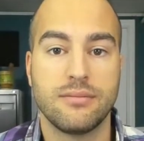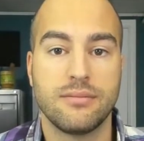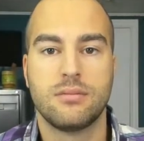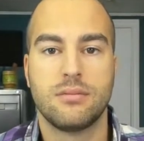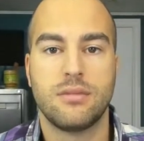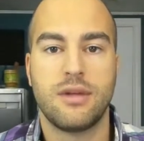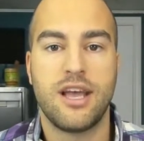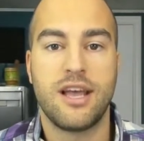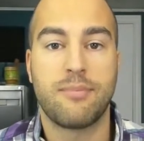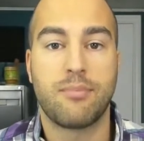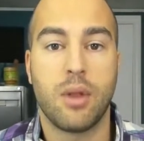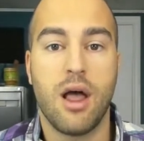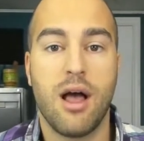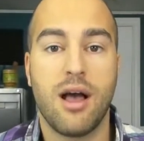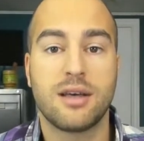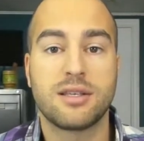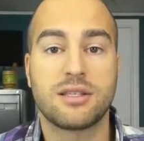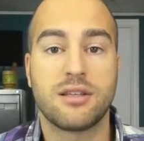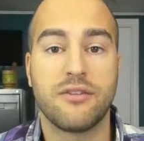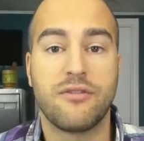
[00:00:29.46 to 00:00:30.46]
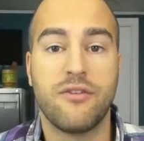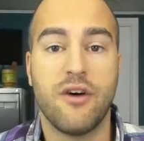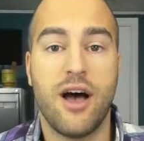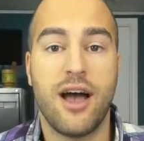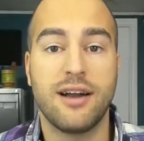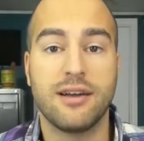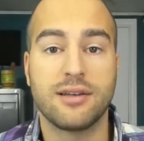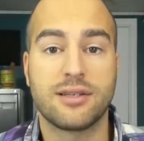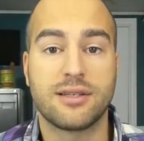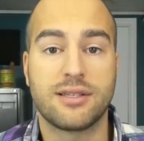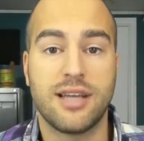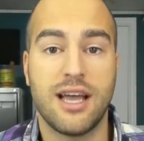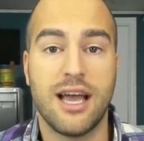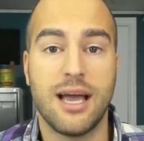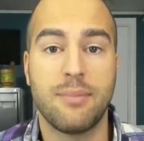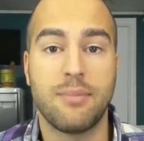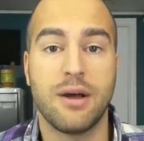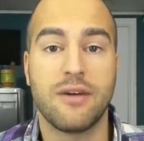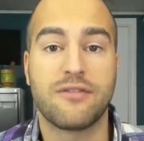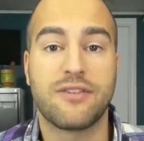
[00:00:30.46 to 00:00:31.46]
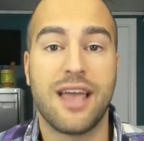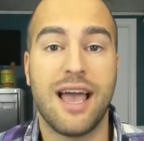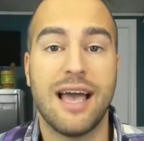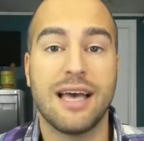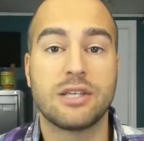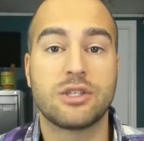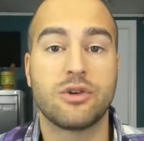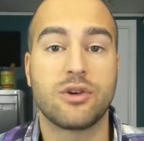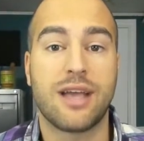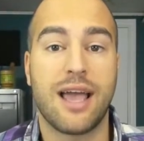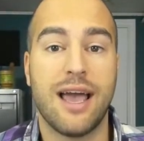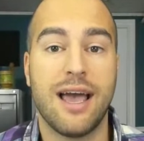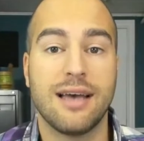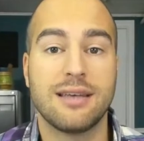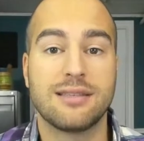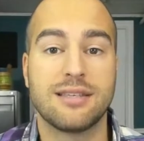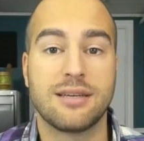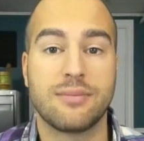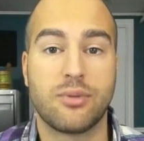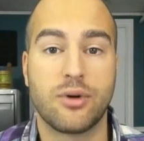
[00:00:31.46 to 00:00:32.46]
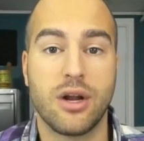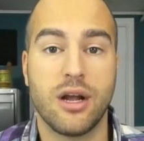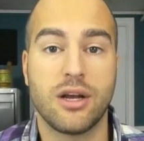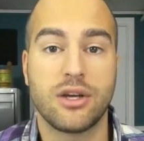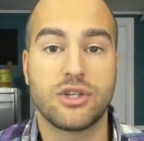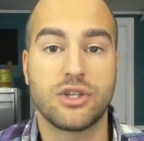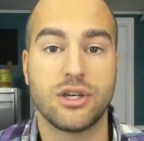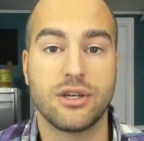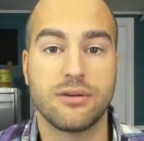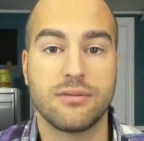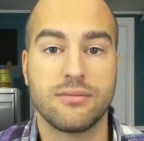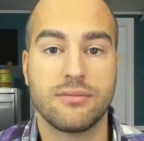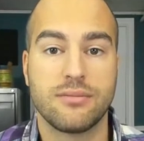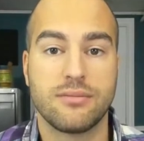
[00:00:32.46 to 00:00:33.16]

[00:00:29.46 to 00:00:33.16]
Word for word: It blocks the final step of gastric acid production.